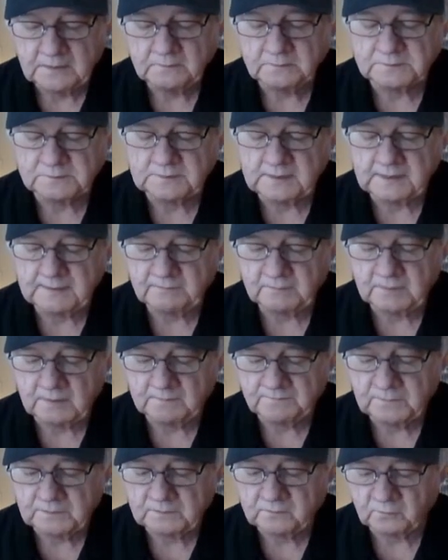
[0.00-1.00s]
was named
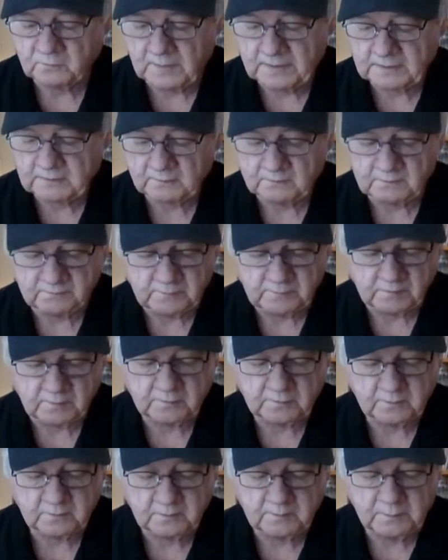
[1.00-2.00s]
Director of the
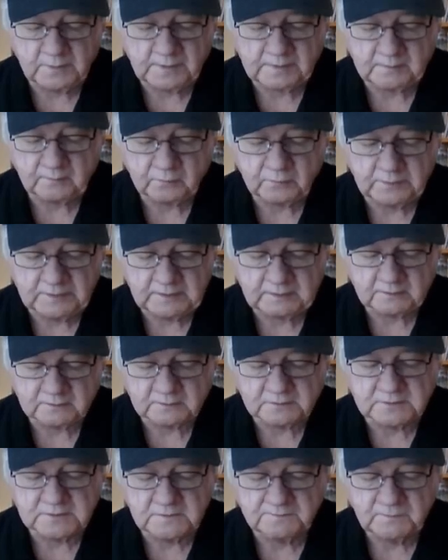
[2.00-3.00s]
Thoroughbred
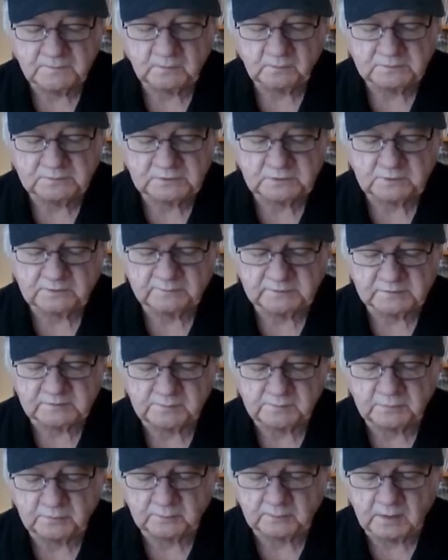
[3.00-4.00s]
Breeders Service
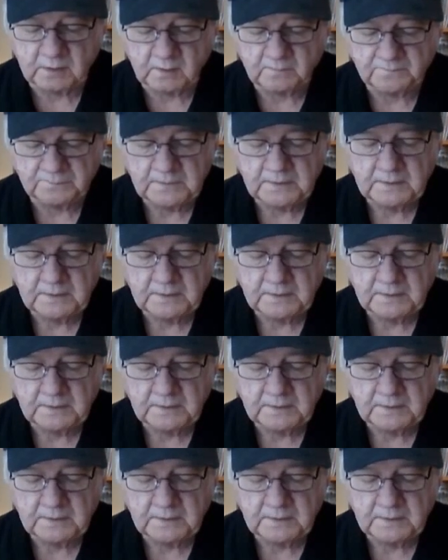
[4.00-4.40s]
Bureau.